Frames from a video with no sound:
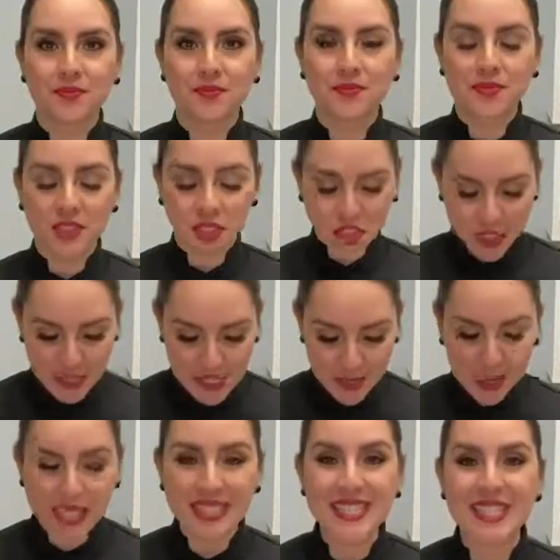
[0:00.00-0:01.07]

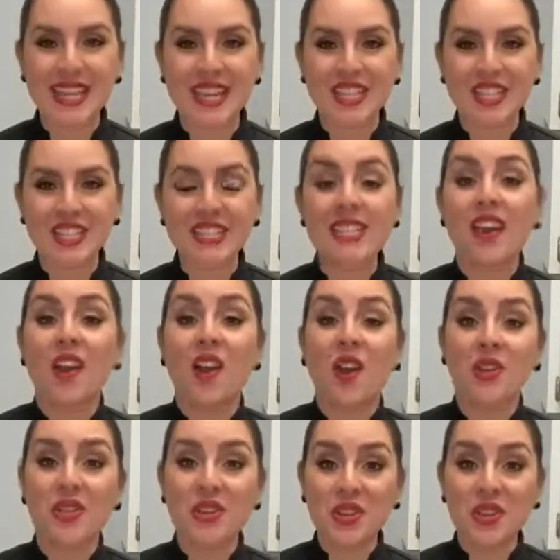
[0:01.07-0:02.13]
CheeSmart containers are
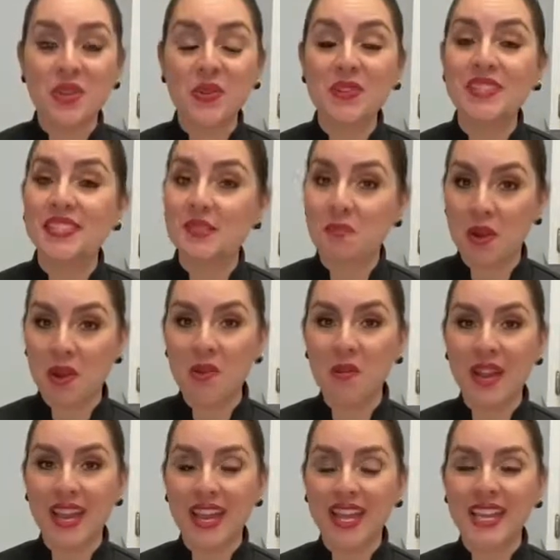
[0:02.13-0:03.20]
the new, smart
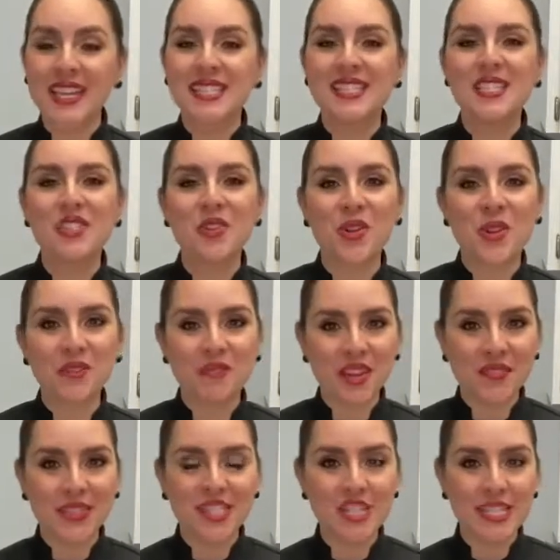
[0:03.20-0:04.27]
way to store your
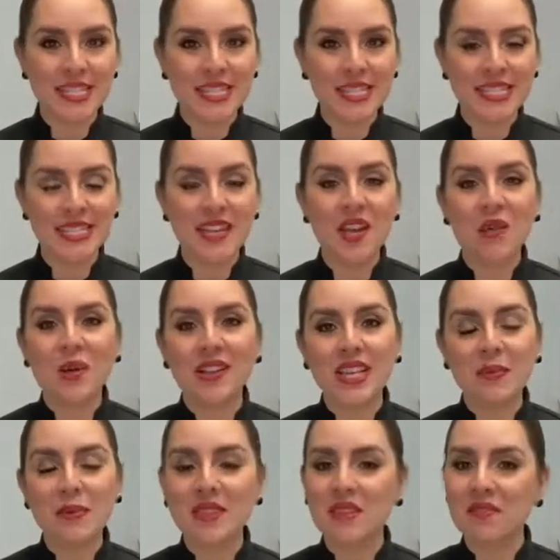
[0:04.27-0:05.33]
favorite cheeses while
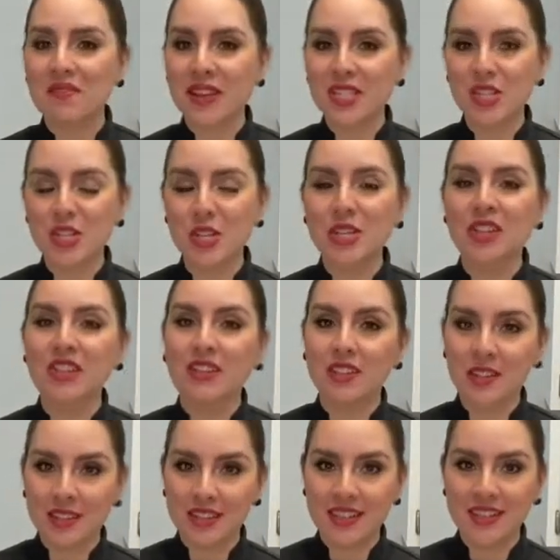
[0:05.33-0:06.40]
keeping them fresher
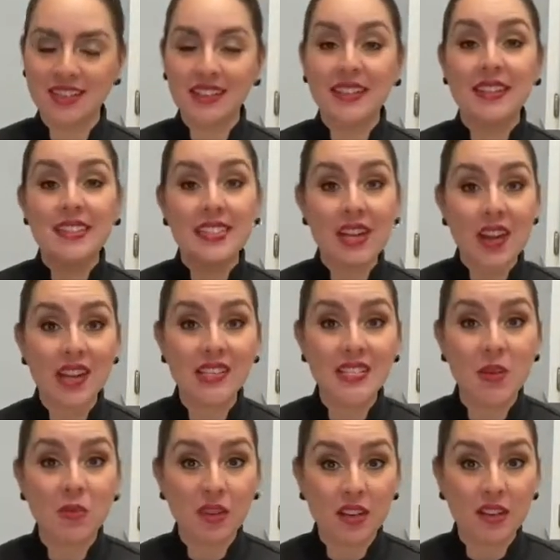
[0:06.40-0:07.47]
longer. So how does it
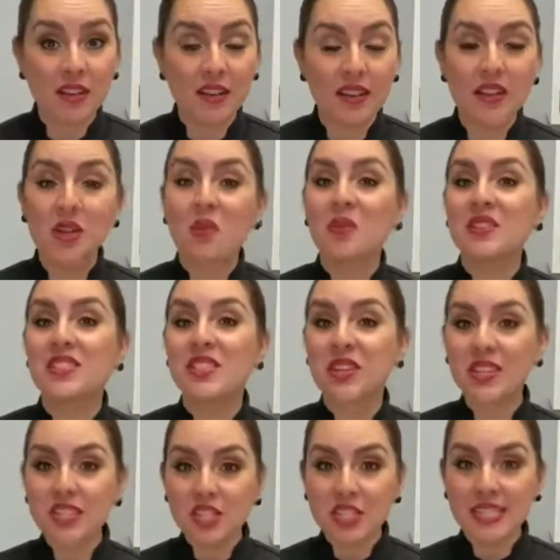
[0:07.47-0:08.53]
work? Well,
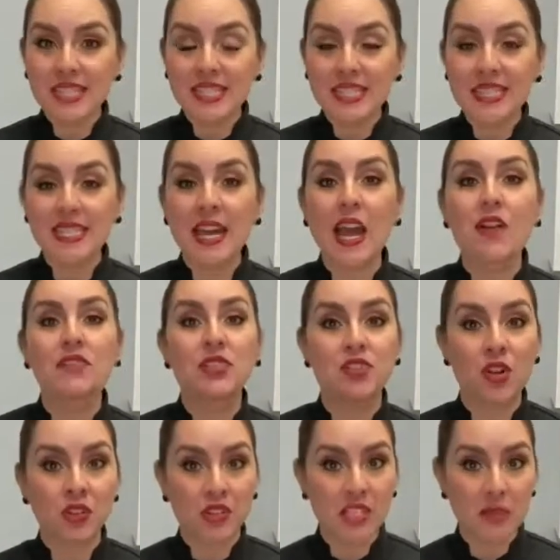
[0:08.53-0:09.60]
certain cheeses have
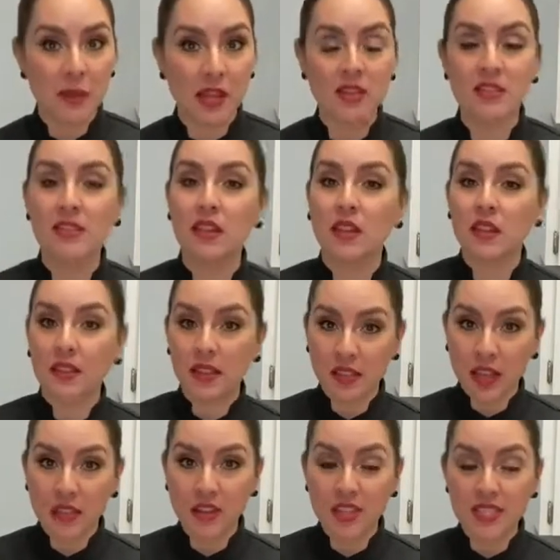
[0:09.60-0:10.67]
stronger smells than
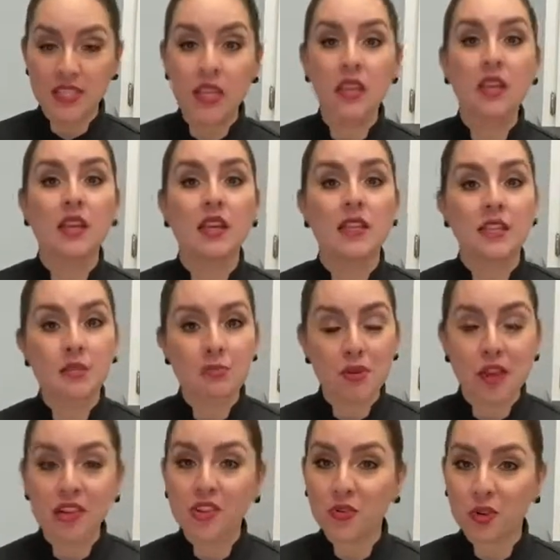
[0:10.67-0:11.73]
others, and this
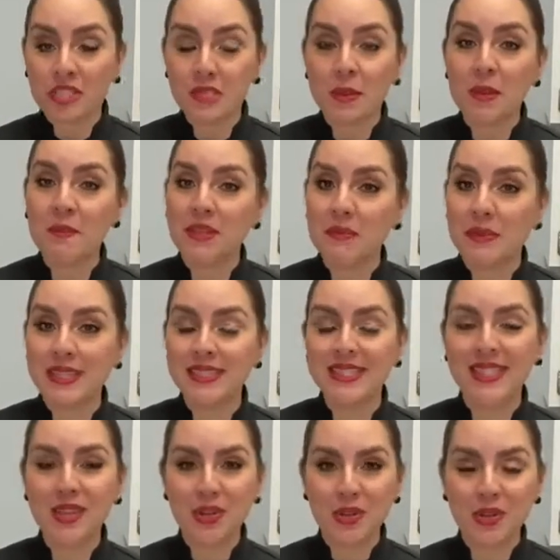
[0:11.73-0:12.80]
product works by minimizing
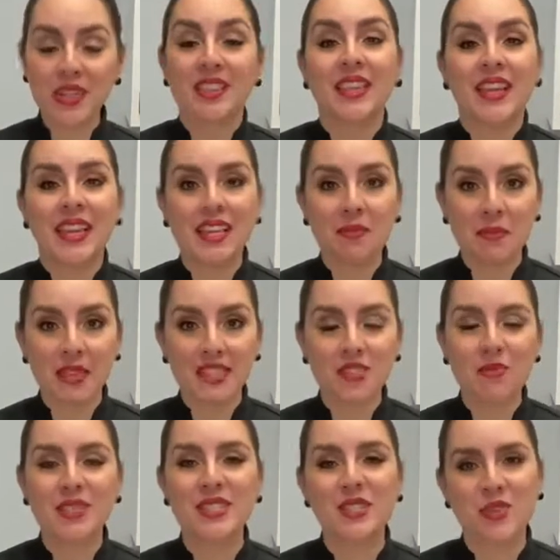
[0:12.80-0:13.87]
the odor that can emit
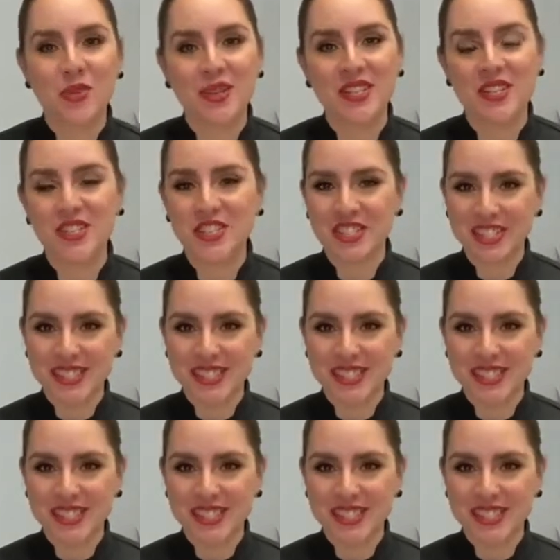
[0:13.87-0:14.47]
when storing your cheese.